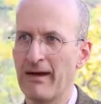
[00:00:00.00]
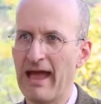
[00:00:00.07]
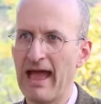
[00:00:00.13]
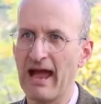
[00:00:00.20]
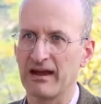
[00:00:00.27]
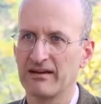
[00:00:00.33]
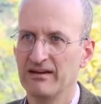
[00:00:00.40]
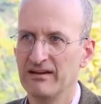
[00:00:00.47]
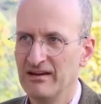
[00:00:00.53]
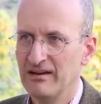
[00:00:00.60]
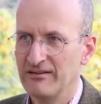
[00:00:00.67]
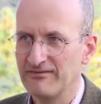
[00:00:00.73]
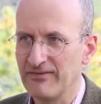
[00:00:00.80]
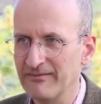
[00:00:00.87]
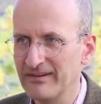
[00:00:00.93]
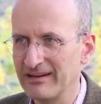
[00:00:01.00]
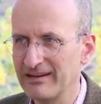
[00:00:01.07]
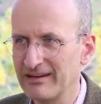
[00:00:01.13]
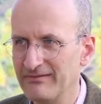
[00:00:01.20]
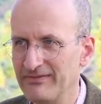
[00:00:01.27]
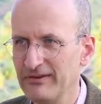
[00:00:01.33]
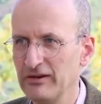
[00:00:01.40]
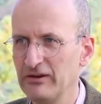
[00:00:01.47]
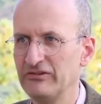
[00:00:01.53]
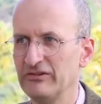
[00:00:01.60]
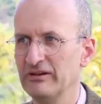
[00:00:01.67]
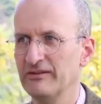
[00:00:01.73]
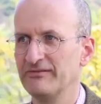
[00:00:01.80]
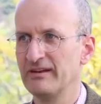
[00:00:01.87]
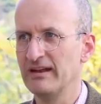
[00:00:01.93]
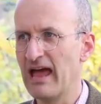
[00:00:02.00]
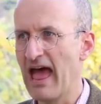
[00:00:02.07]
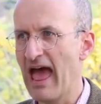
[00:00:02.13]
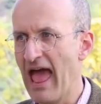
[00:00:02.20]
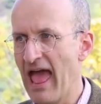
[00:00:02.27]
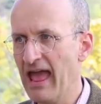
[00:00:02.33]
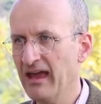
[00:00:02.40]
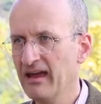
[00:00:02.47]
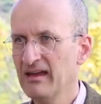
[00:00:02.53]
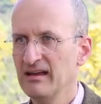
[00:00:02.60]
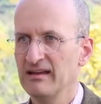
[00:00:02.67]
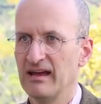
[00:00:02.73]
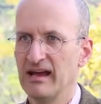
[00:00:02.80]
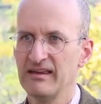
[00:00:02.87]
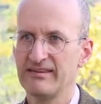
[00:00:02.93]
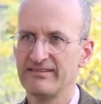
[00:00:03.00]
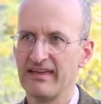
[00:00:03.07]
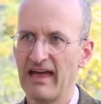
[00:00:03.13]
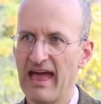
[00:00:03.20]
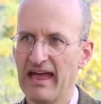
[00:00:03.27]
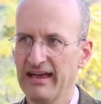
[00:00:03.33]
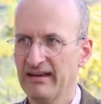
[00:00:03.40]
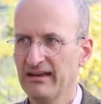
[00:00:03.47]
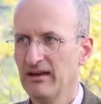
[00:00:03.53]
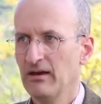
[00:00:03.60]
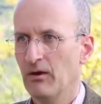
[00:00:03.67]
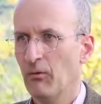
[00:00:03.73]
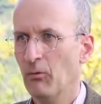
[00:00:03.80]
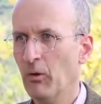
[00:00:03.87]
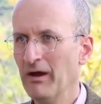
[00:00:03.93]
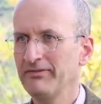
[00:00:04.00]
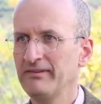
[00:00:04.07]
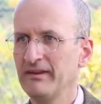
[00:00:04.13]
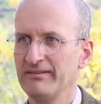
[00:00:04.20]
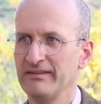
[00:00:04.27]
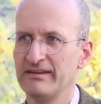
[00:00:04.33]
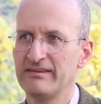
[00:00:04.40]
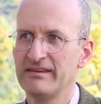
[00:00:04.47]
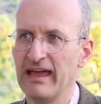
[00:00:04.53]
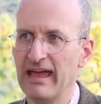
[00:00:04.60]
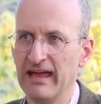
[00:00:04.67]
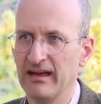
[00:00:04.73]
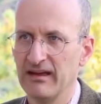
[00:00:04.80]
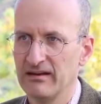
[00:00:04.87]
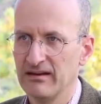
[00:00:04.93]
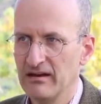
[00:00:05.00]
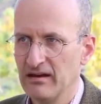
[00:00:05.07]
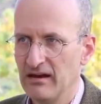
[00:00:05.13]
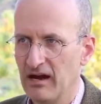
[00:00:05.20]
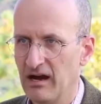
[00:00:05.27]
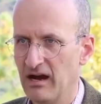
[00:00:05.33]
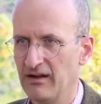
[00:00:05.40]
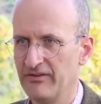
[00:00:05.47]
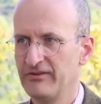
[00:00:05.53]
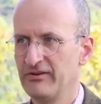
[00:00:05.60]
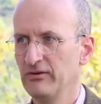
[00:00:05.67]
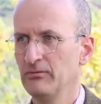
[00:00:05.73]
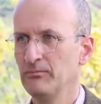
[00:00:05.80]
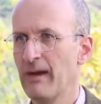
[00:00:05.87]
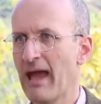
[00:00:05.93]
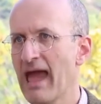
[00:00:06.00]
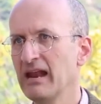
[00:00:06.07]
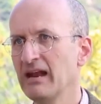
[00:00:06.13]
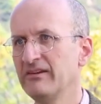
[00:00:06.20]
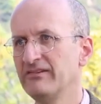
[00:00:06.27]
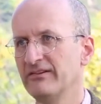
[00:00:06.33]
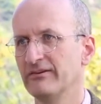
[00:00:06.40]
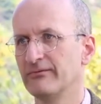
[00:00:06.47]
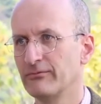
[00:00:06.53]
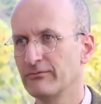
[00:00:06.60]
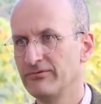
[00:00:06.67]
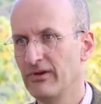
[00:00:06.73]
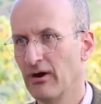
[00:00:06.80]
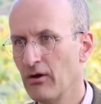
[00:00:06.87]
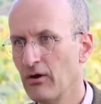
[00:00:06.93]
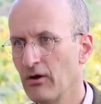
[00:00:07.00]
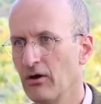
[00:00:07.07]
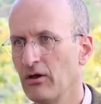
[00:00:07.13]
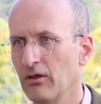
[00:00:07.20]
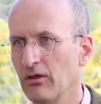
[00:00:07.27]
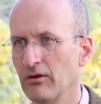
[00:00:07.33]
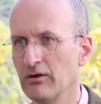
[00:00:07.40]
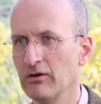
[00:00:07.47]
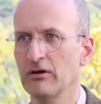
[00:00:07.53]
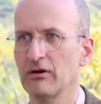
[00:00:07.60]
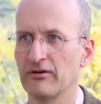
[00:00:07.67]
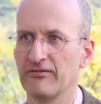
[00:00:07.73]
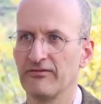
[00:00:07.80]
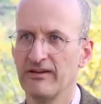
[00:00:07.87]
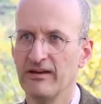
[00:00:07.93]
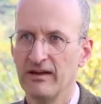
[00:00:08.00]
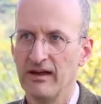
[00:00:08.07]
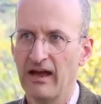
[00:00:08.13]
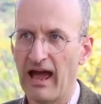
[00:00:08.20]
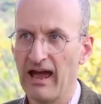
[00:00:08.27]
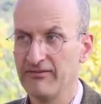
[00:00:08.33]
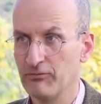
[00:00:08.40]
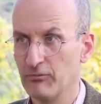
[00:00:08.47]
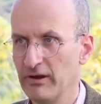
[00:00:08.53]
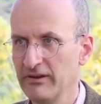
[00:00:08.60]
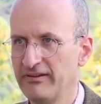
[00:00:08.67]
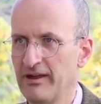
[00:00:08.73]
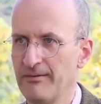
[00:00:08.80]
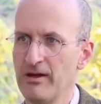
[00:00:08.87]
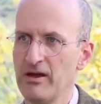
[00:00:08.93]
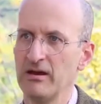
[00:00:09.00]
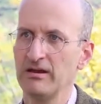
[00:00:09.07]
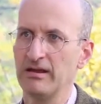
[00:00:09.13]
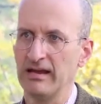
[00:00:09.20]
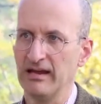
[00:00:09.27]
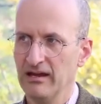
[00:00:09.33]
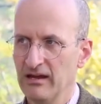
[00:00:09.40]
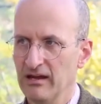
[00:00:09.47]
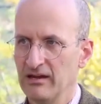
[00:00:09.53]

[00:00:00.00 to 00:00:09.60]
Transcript: back from the confusion of today and say, what does it take to manage the whole Earth as one community,